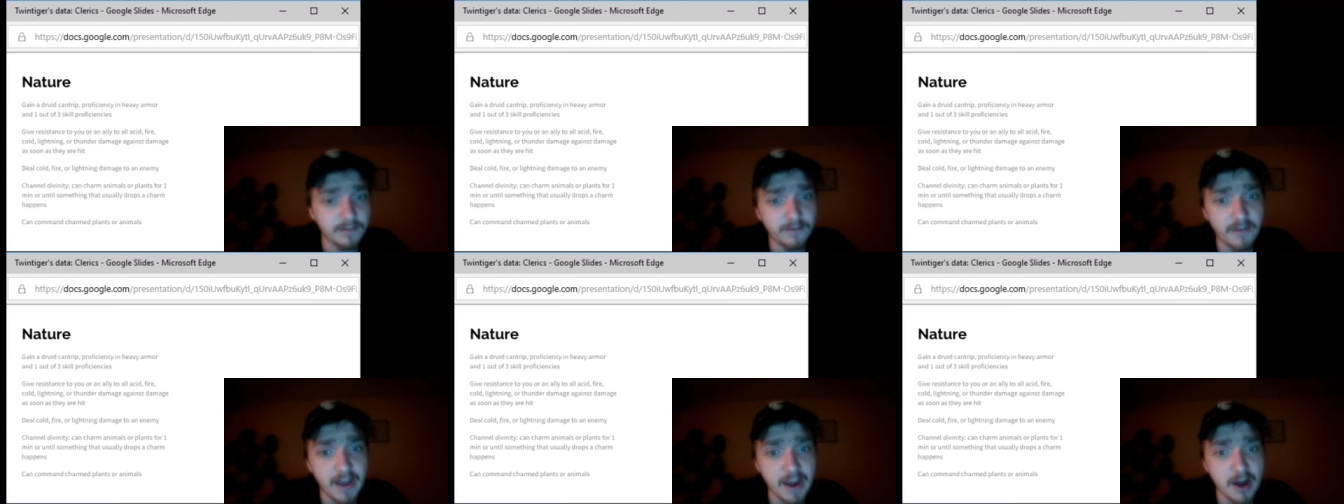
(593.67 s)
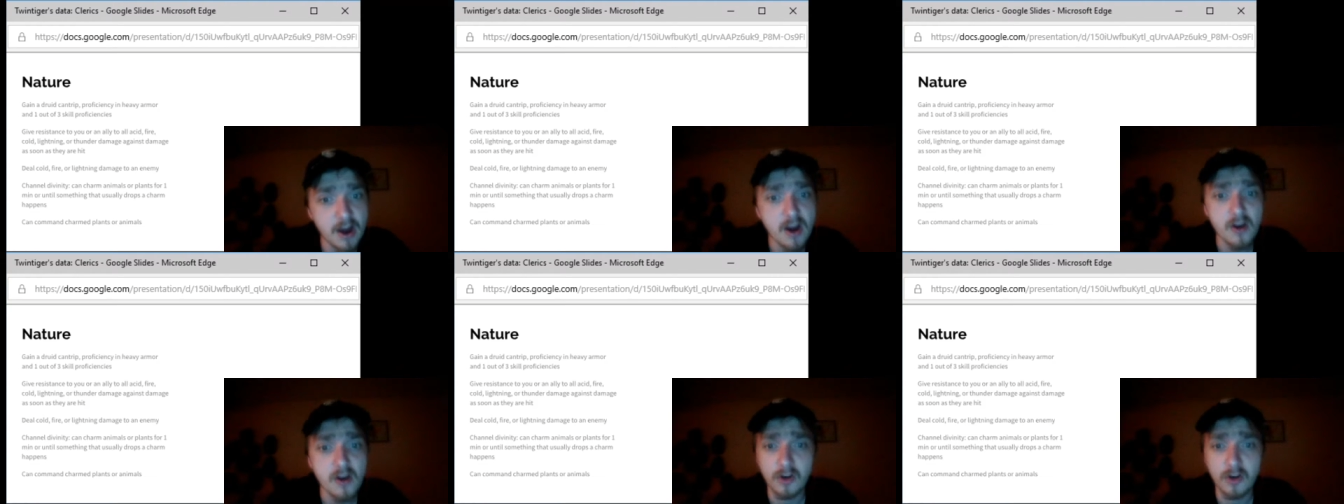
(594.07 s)

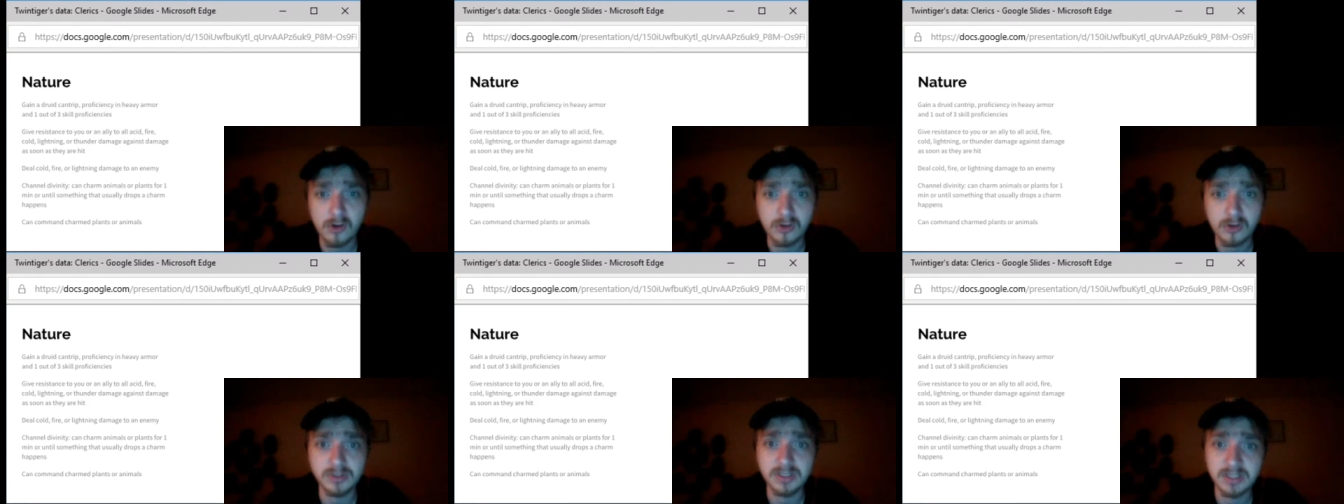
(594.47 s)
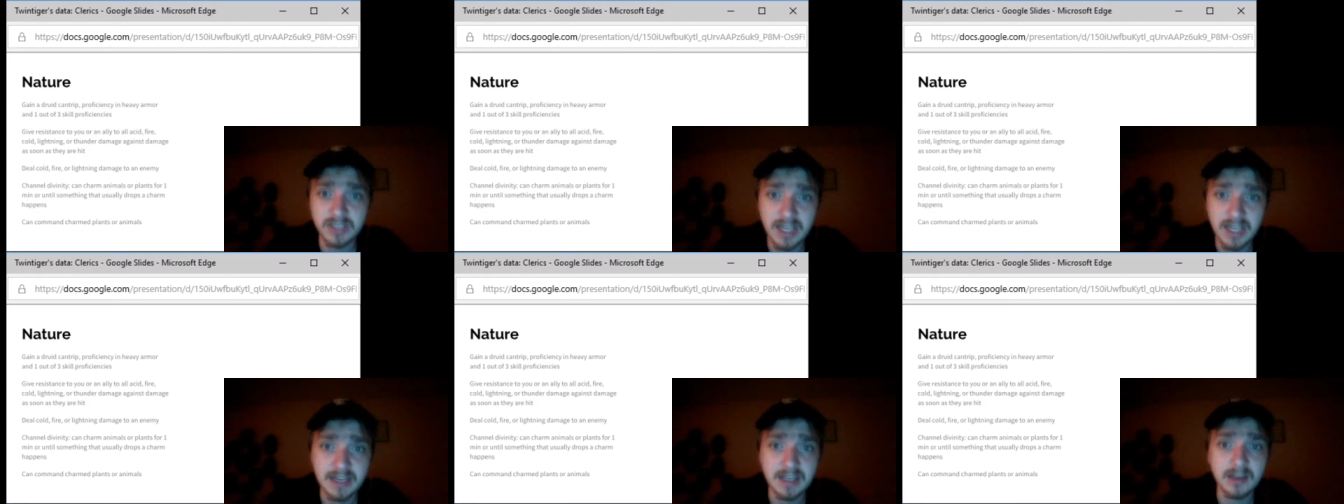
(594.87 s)
fire, cold,
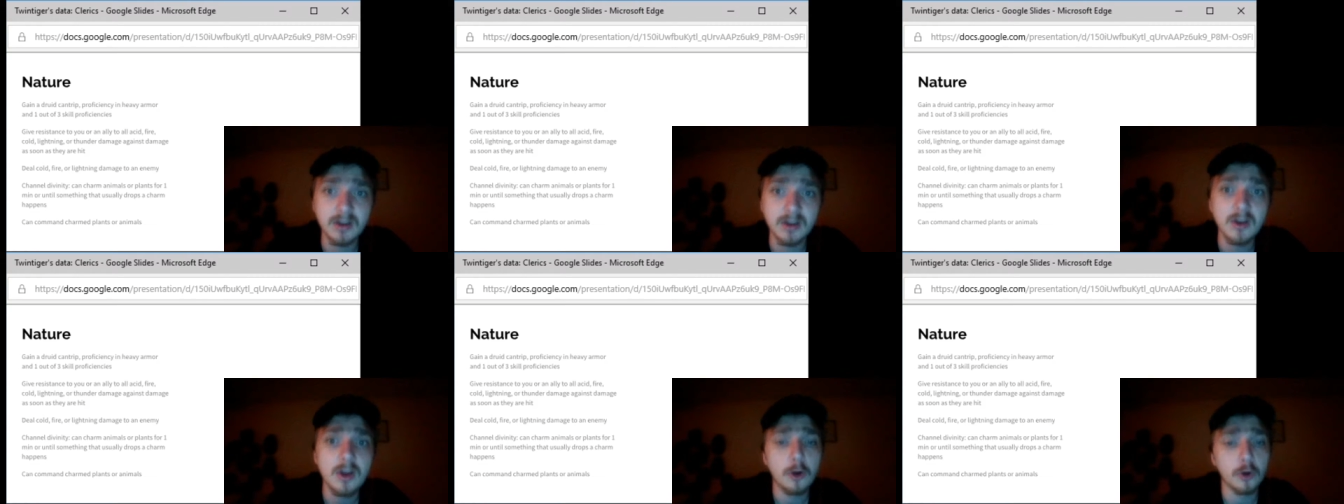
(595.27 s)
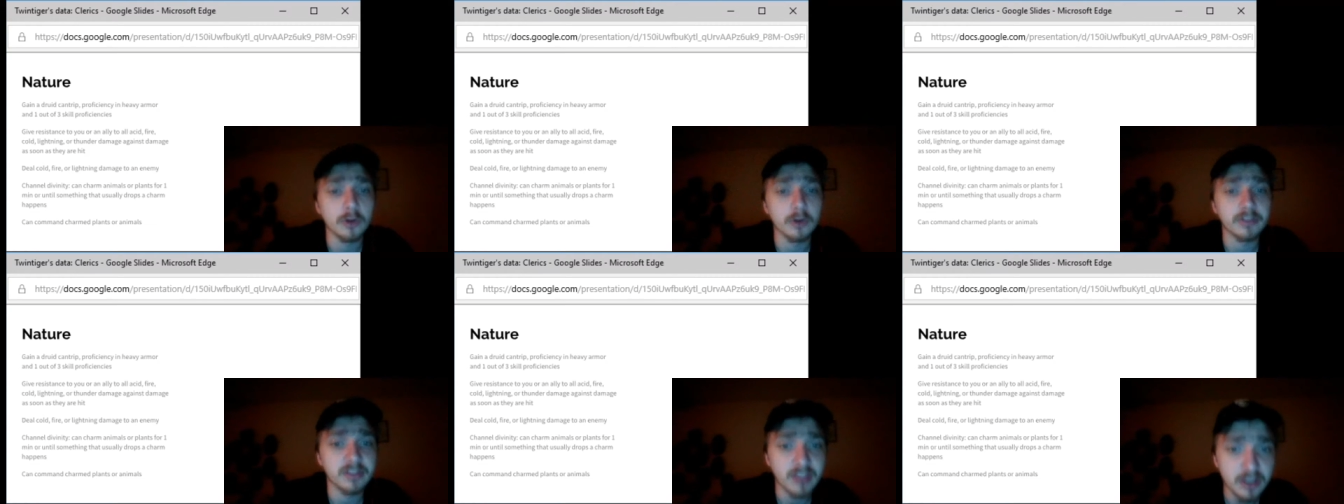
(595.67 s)
lightning, or
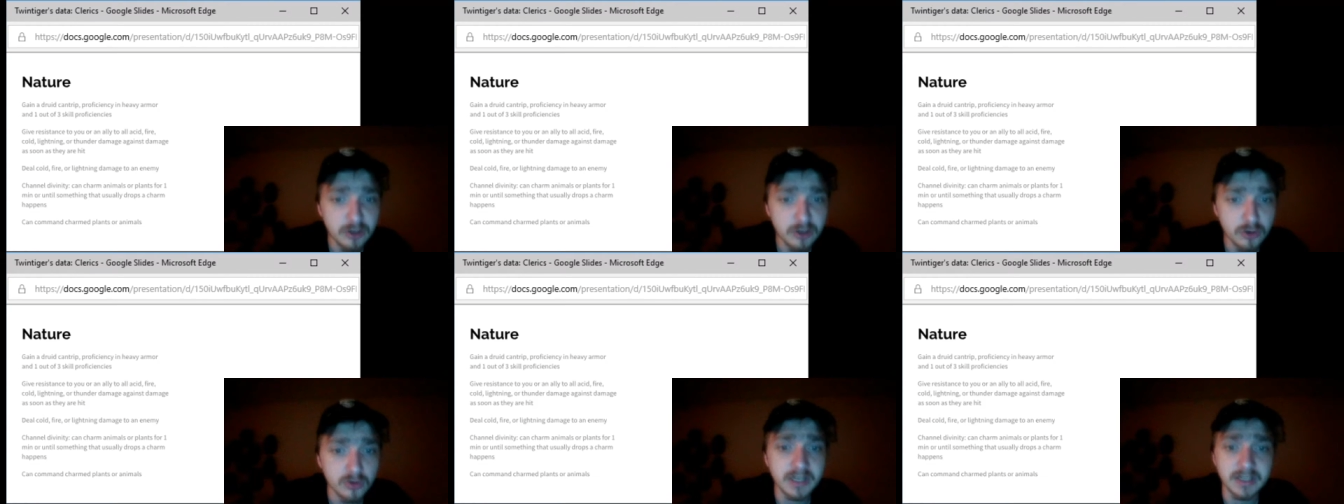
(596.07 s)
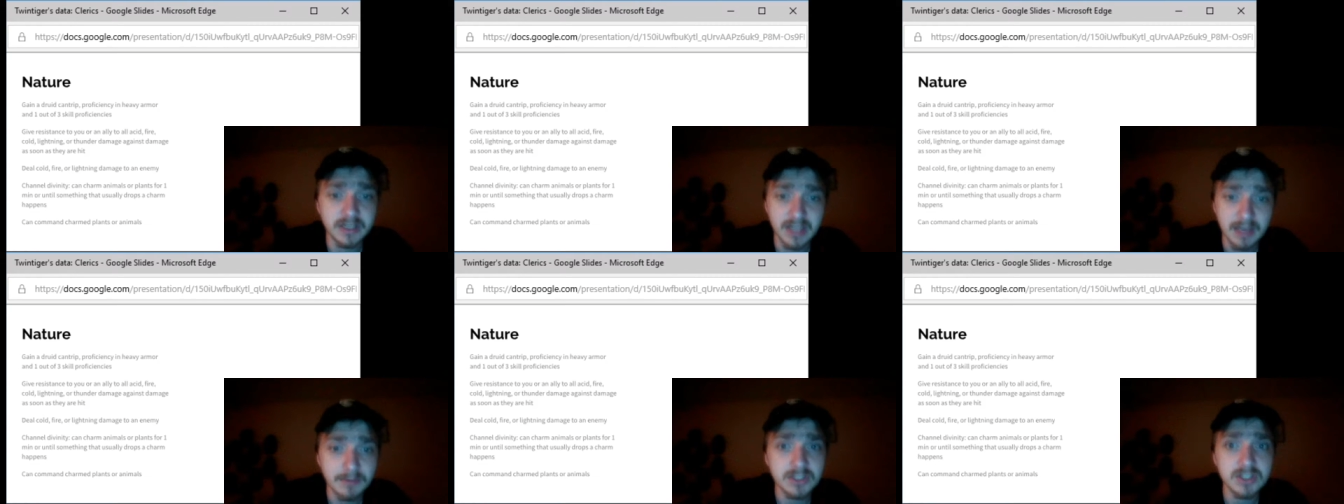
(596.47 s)
thundering
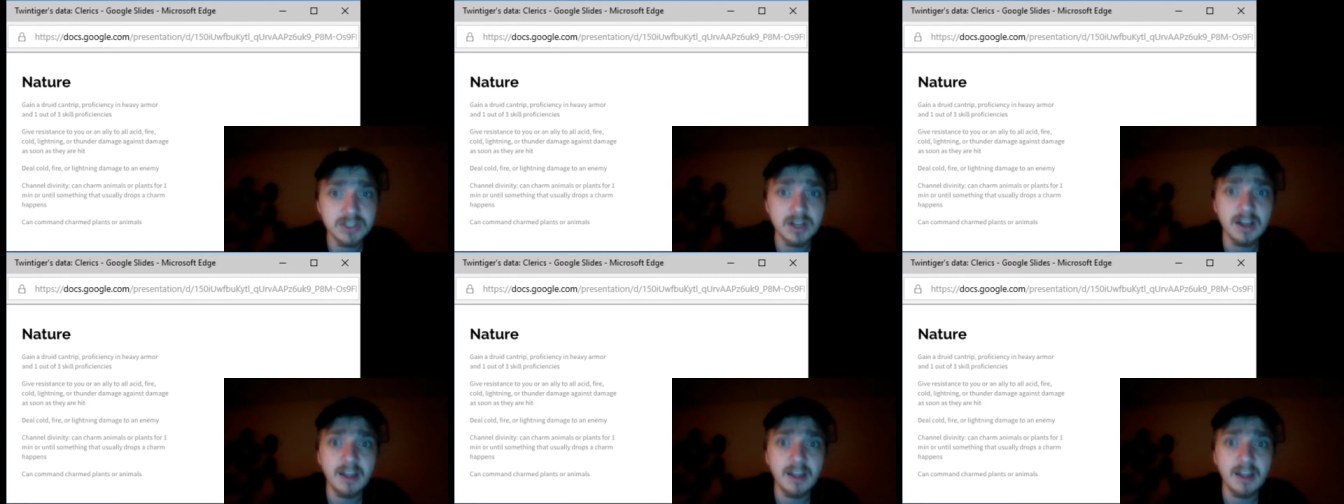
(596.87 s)
damage.